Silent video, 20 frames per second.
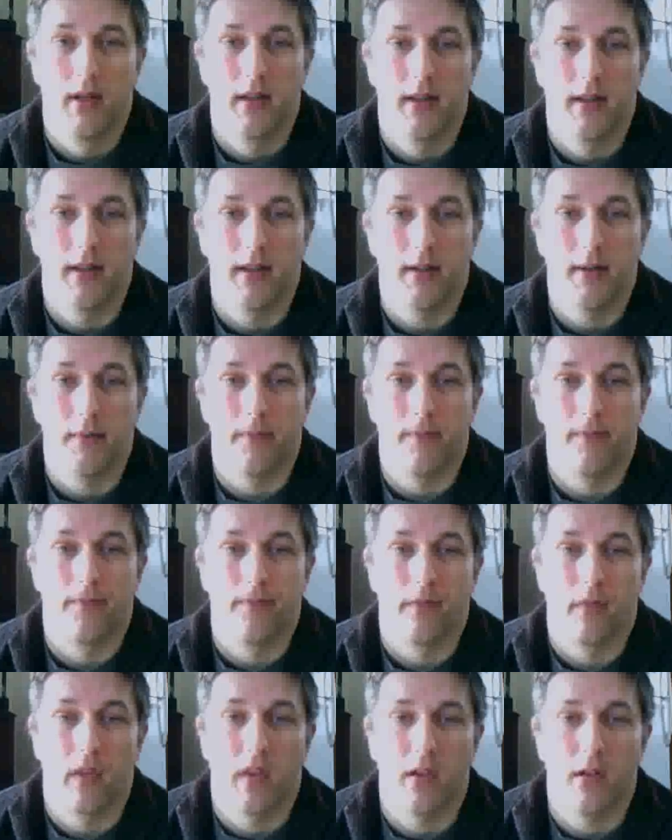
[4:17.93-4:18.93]

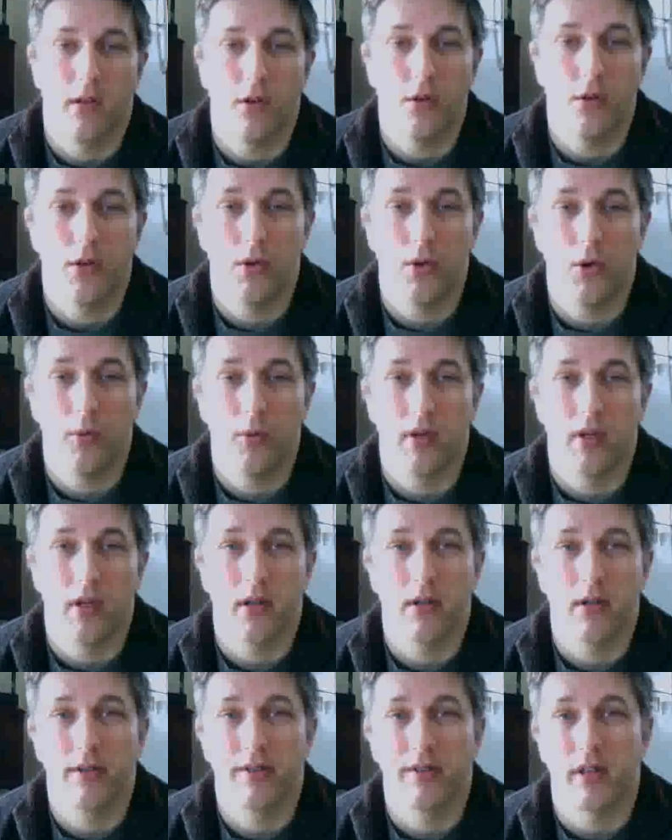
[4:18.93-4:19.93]
YouTube and
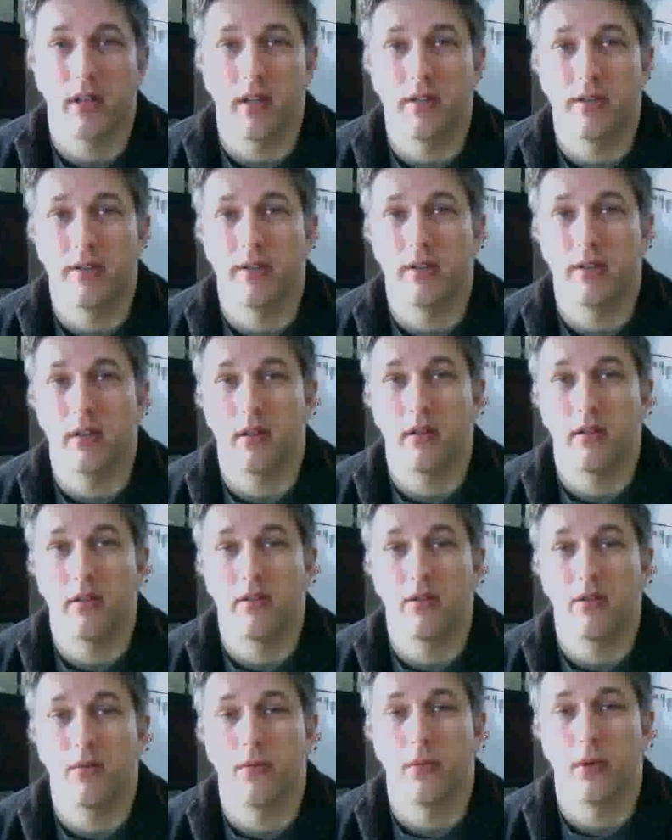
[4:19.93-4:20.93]
other sites and
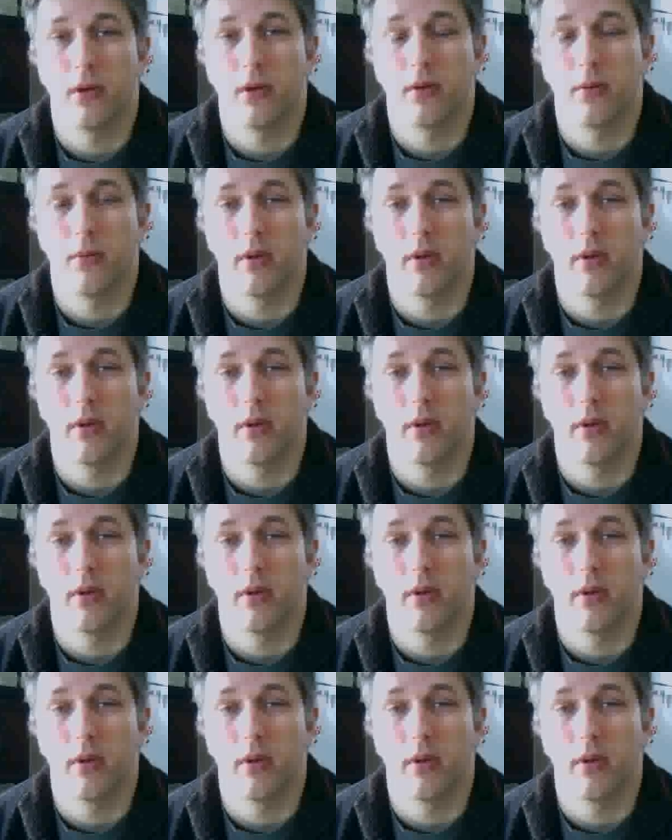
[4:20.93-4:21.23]
so forth,